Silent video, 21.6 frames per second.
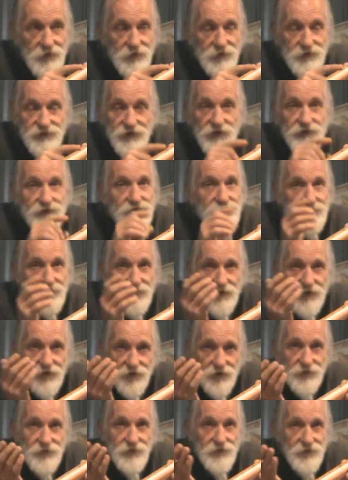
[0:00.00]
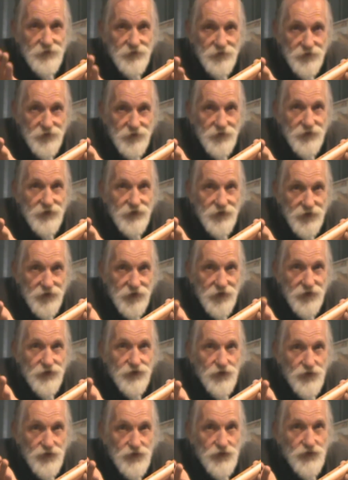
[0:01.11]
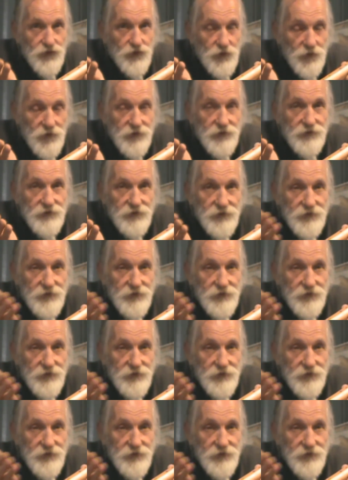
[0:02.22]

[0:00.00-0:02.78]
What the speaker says: And just get used to it.